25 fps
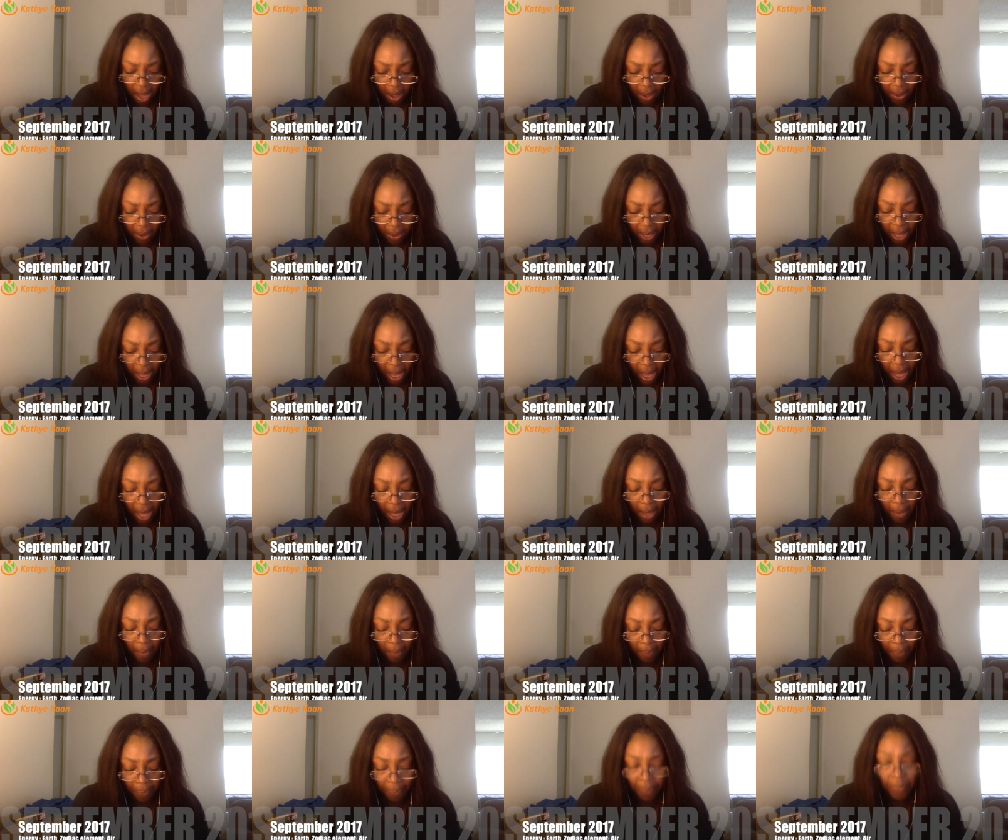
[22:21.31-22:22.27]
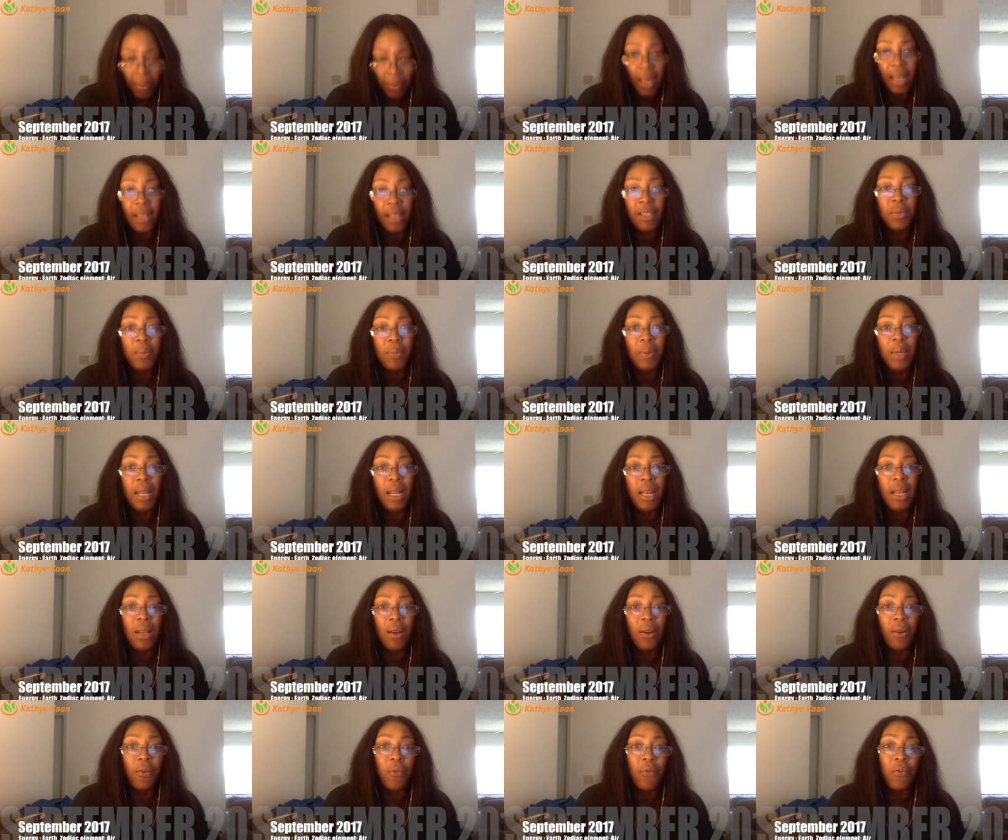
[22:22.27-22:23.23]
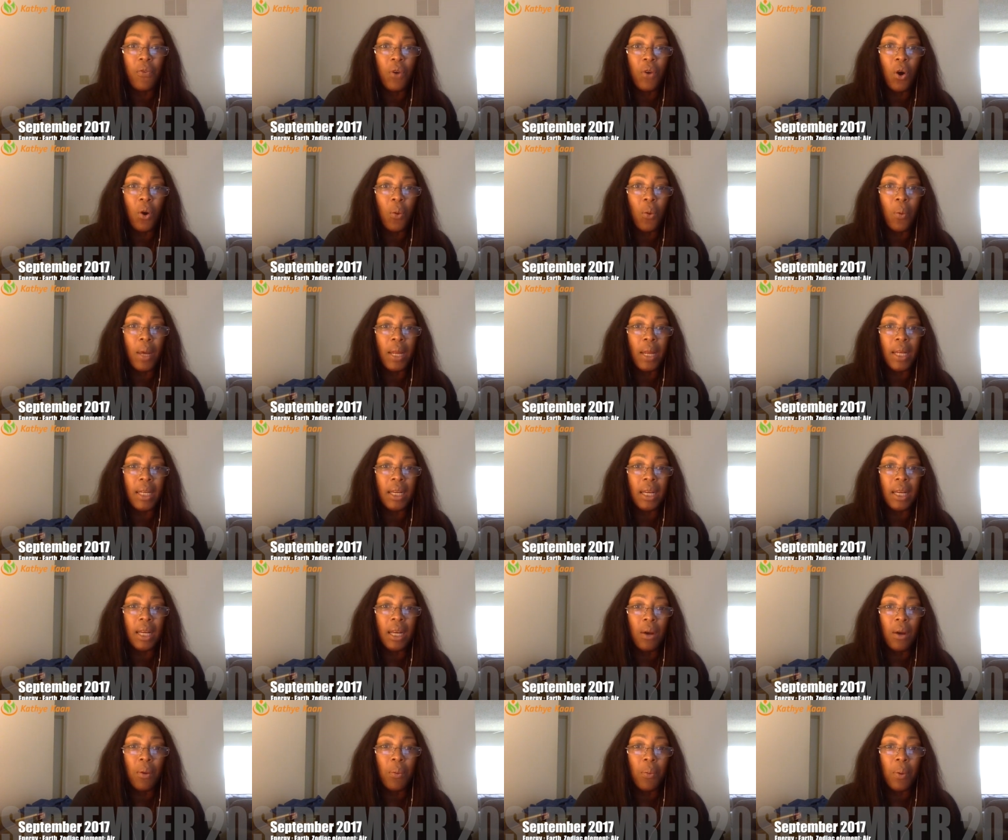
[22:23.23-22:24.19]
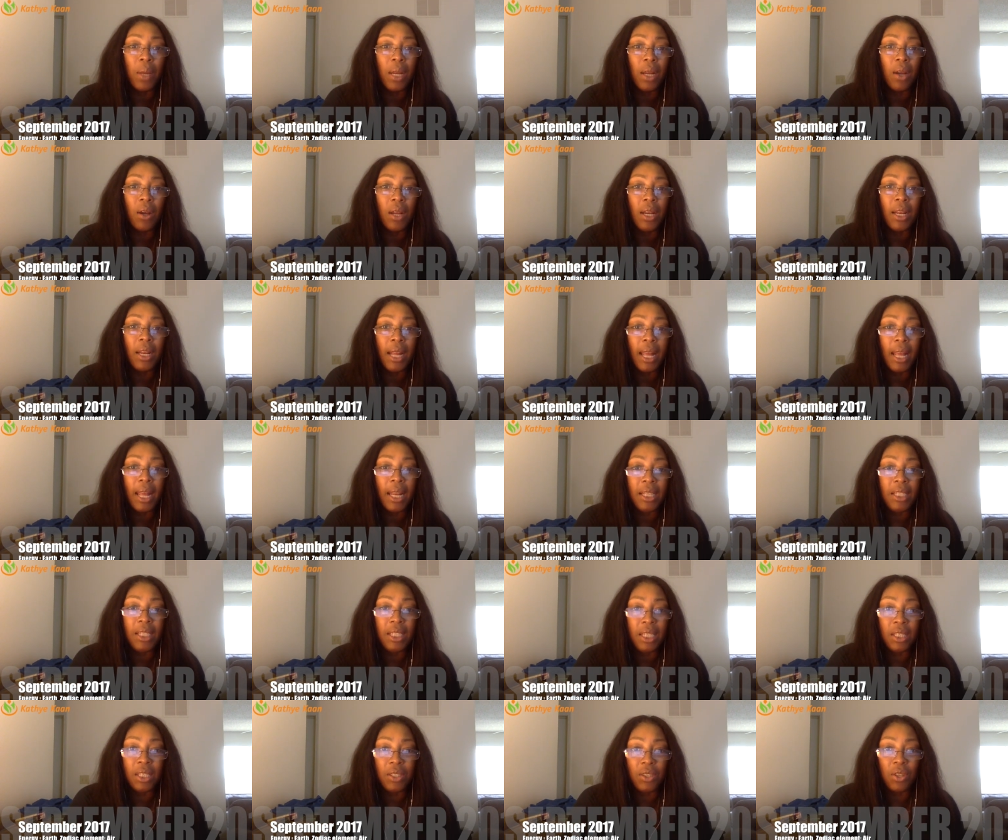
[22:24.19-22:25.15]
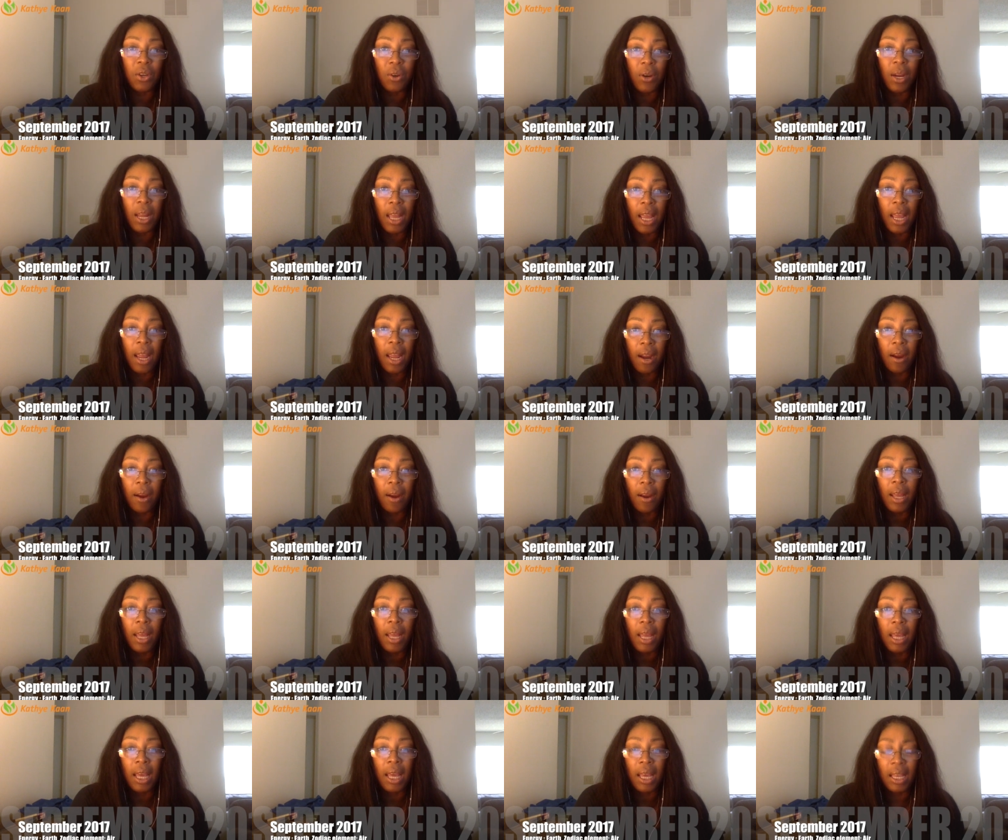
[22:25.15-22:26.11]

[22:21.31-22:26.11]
Okay, as we look forward, what other energies are here?